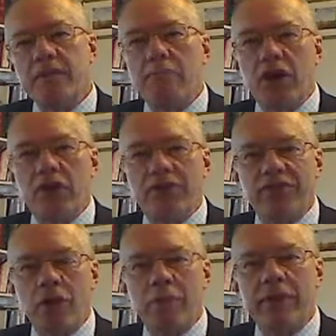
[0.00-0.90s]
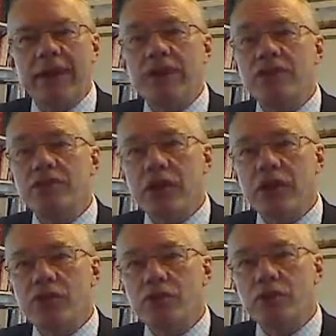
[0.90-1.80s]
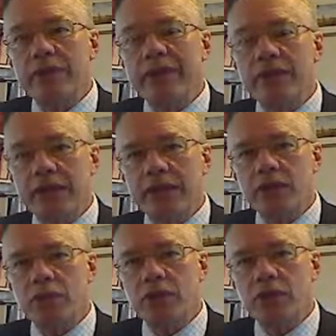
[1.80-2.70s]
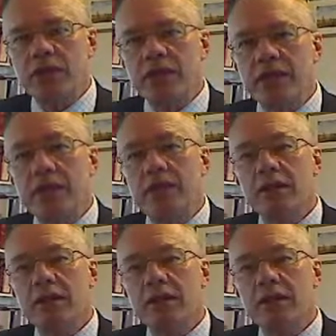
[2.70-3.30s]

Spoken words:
both from a structural intellectual content